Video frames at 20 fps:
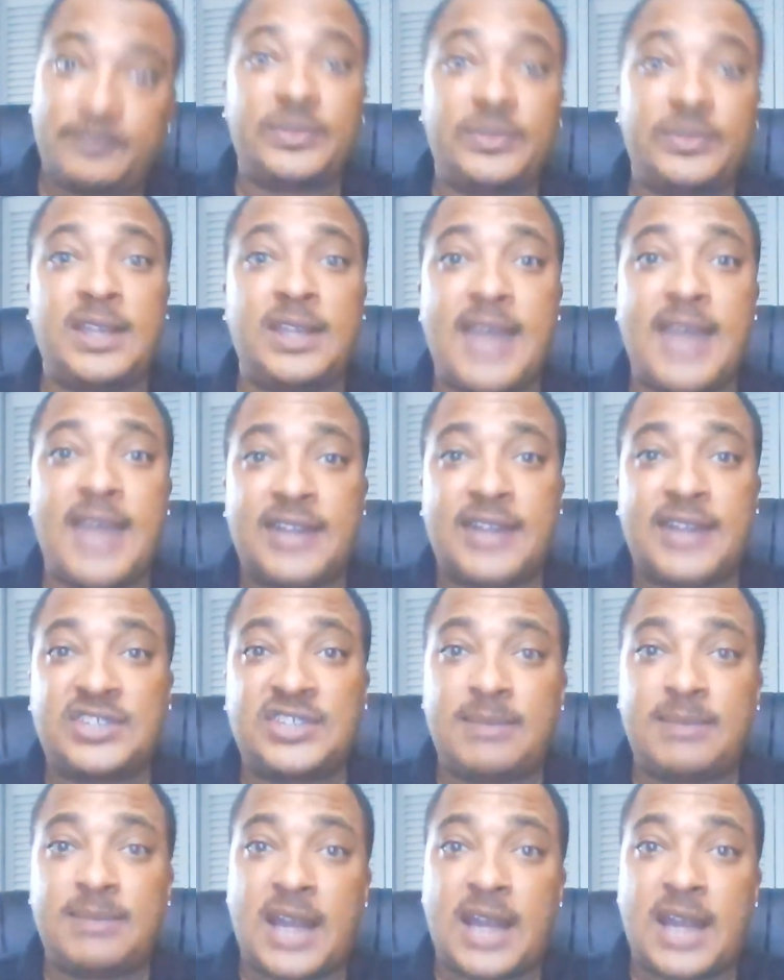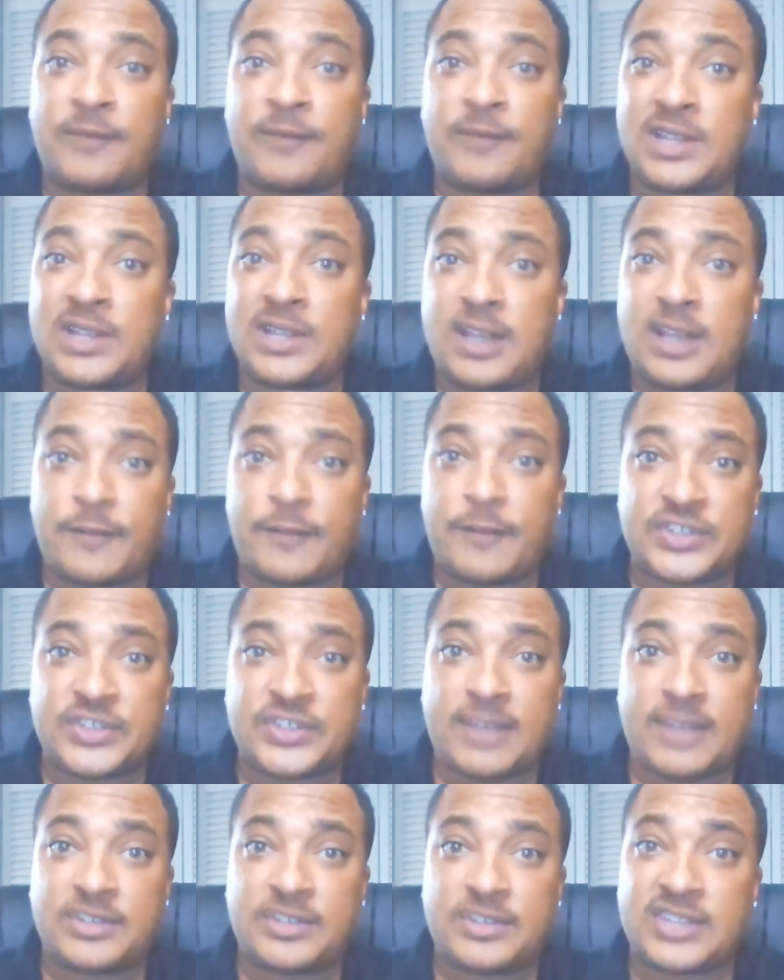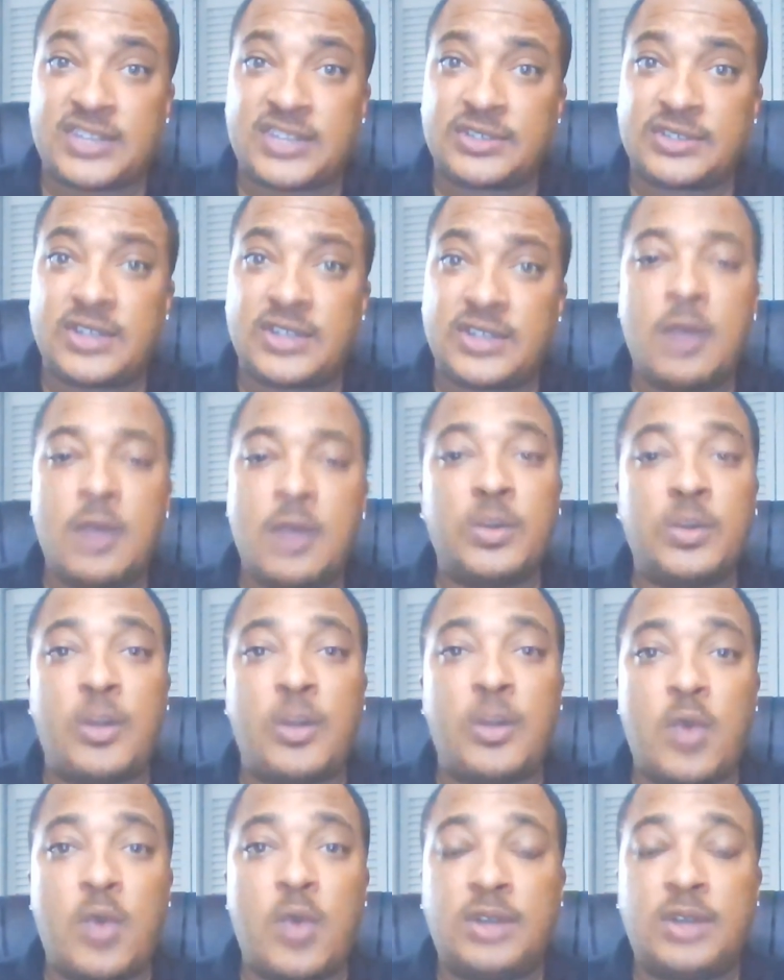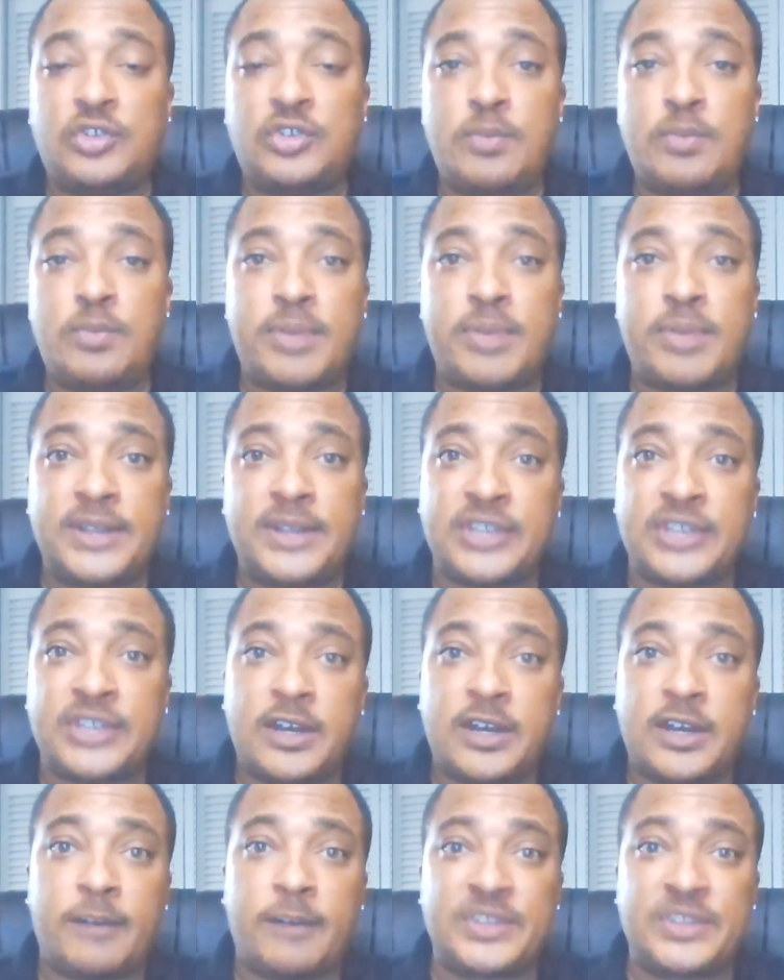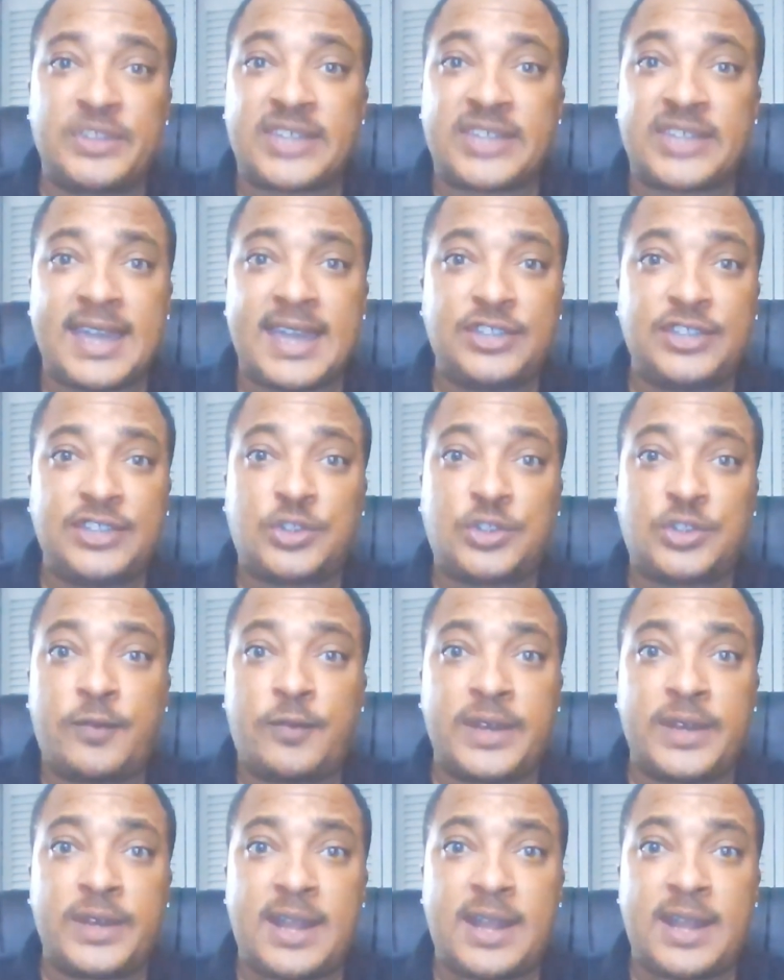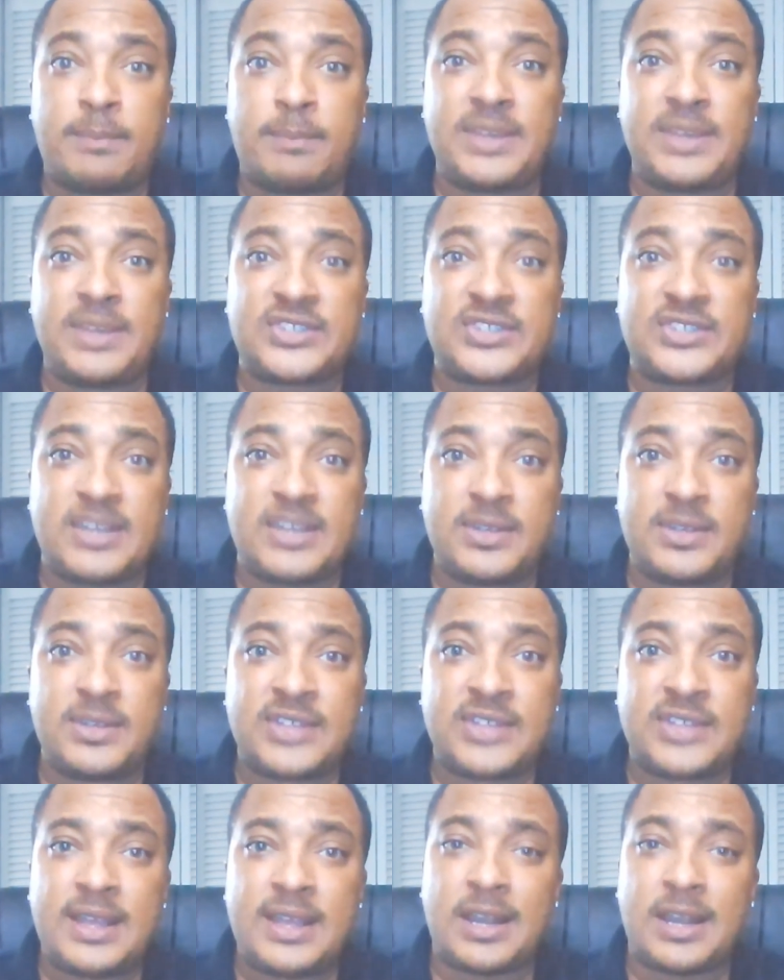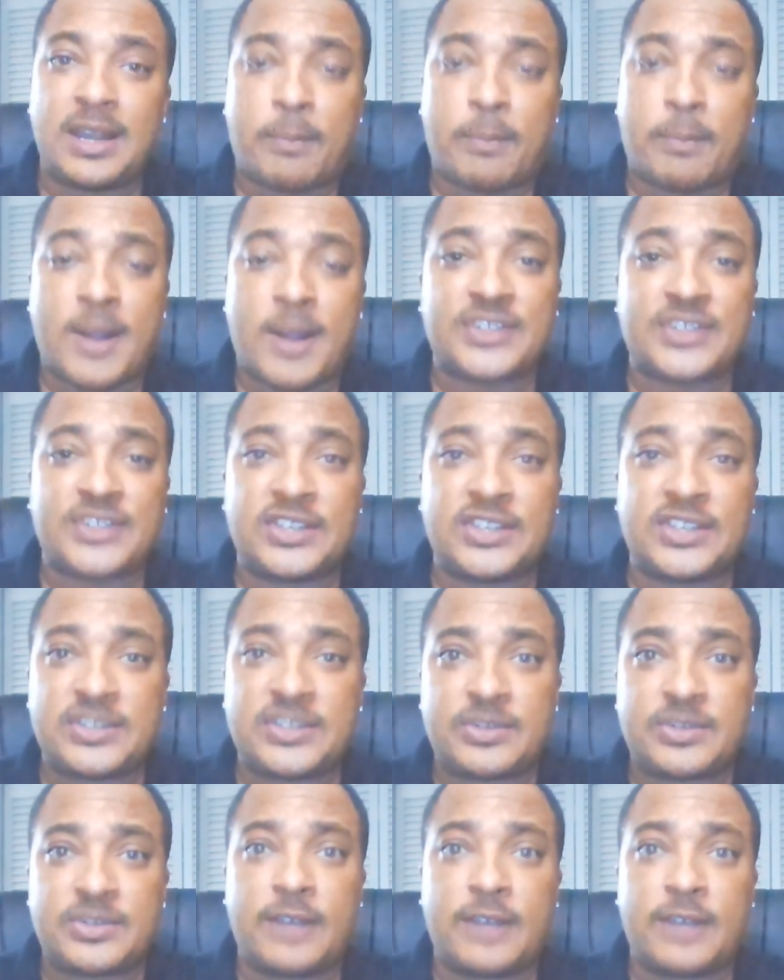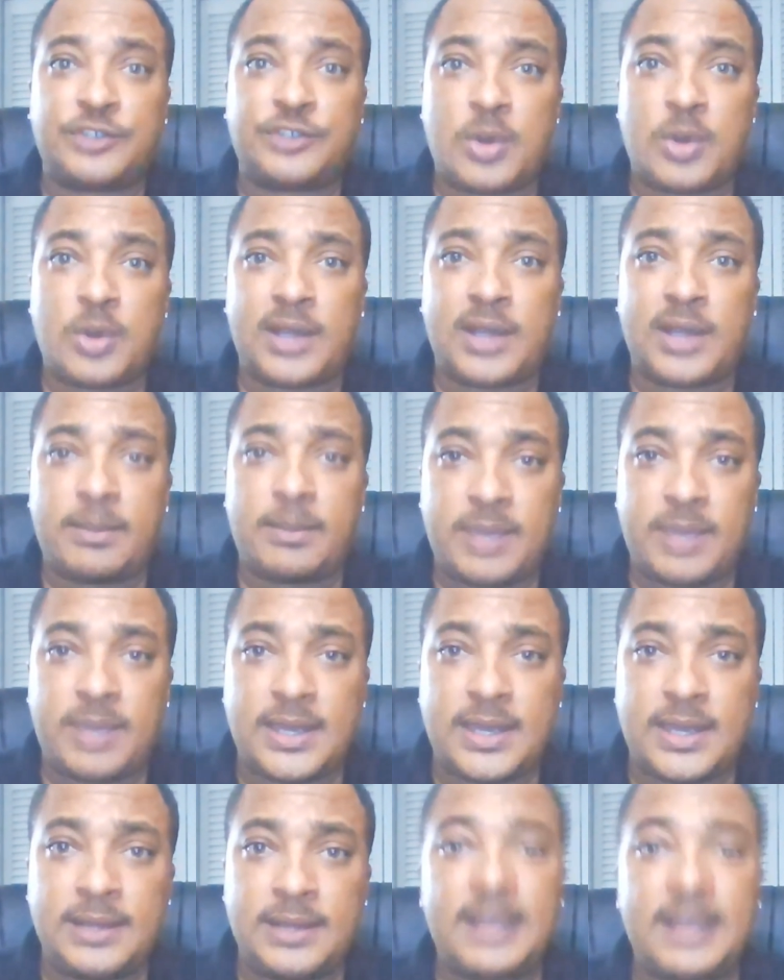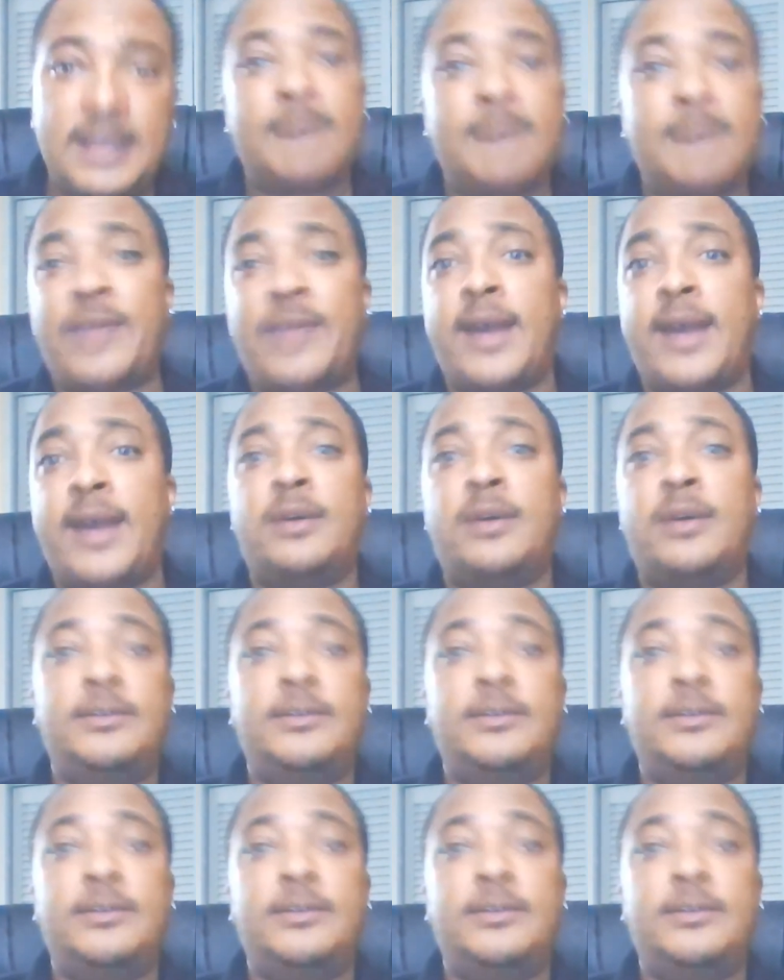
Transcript: Then you got a team like the Philadelphia 76ers with the 1-2 punch of Mr. Can't Shoot for Nothing Ben Simmons and the process himself, Joel Embiid. Now,